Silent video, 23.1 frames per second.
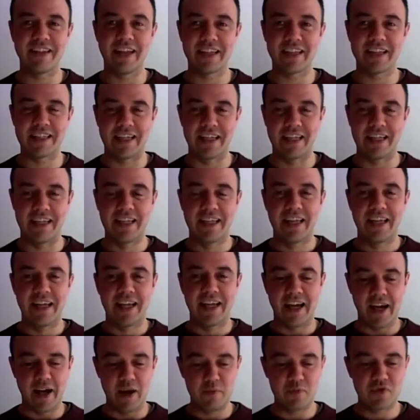Natalie.
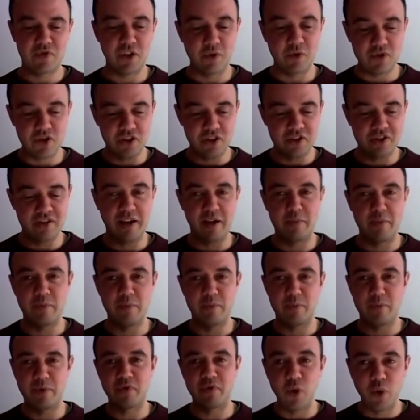So just
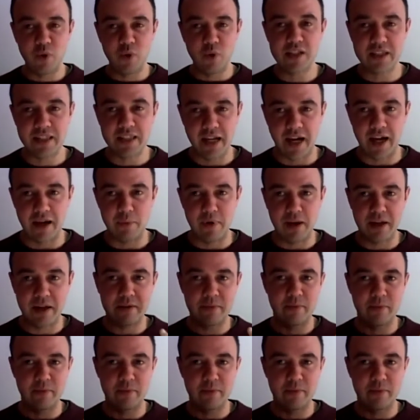before we start,